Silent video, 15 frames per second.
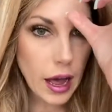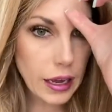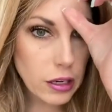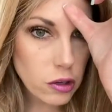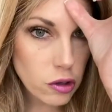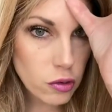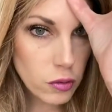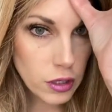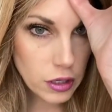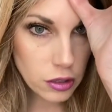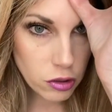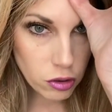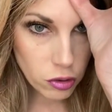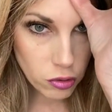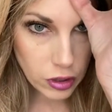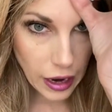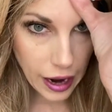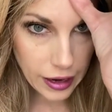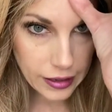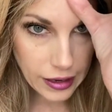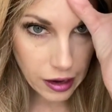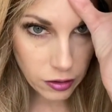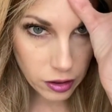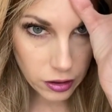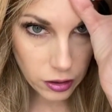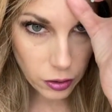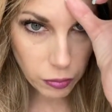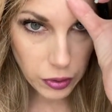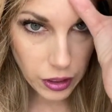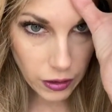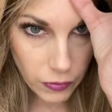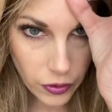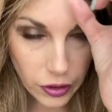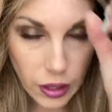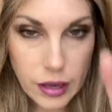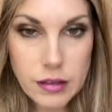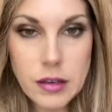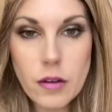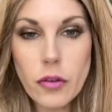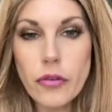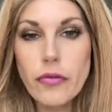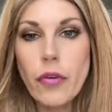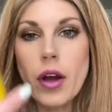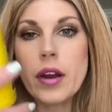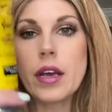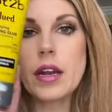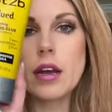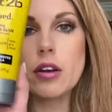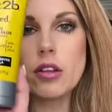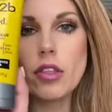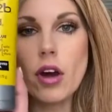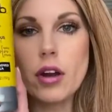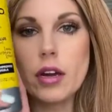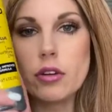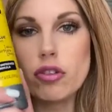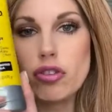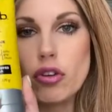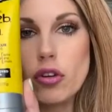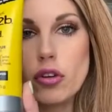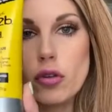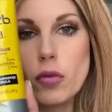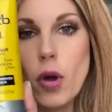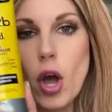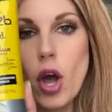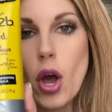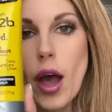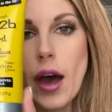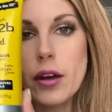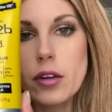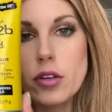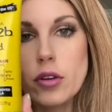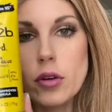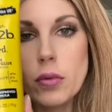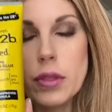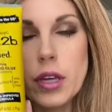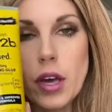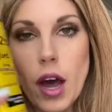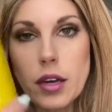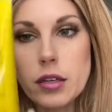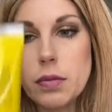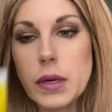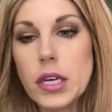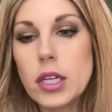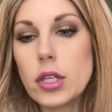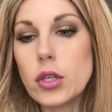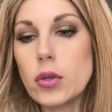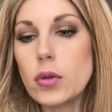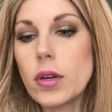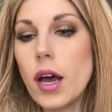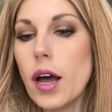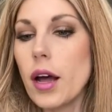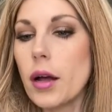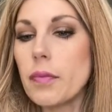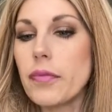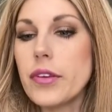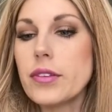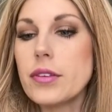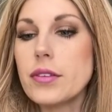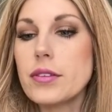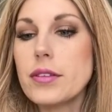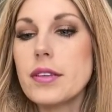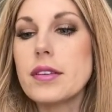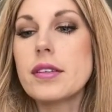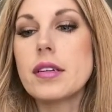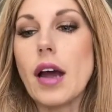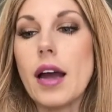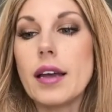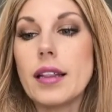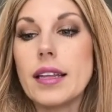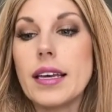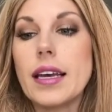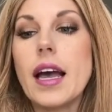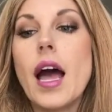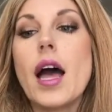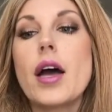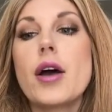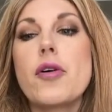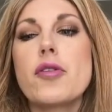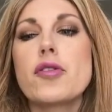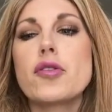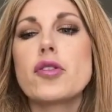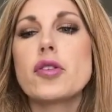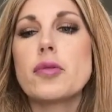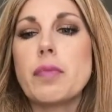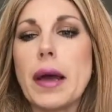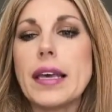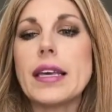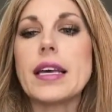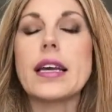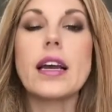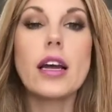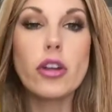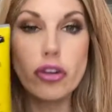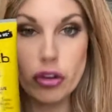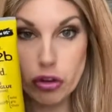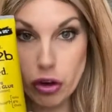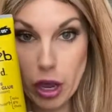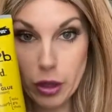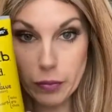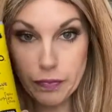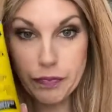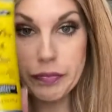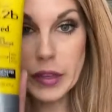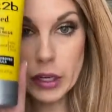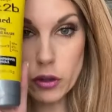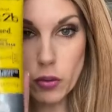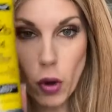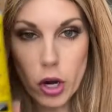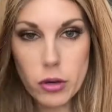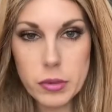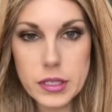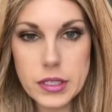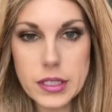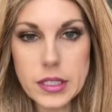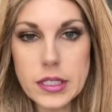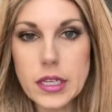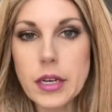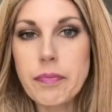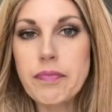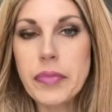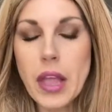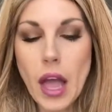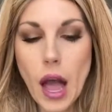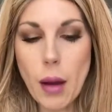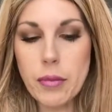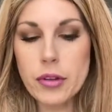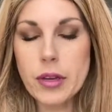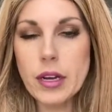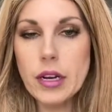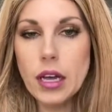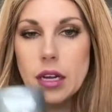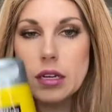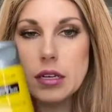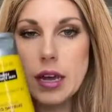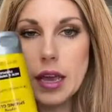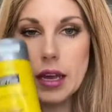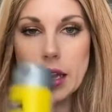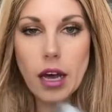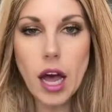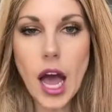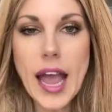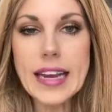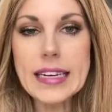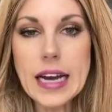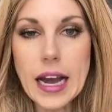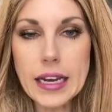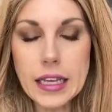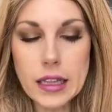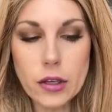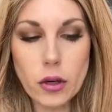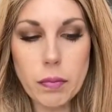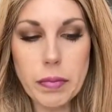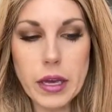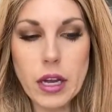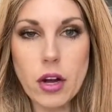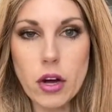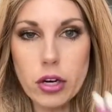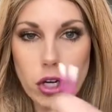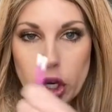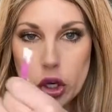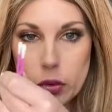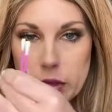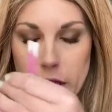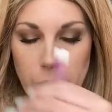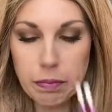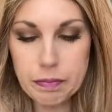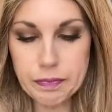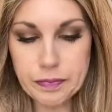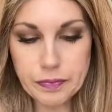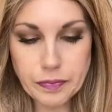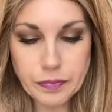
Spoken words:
I do need to tack down a little bit of the lace here in the front, and I thought I'd show you how to do it with the Got to Be Glued. This is the styling spiking gel. It's water resistant. I'm just gonna take a tiny little bit on a Q-tip,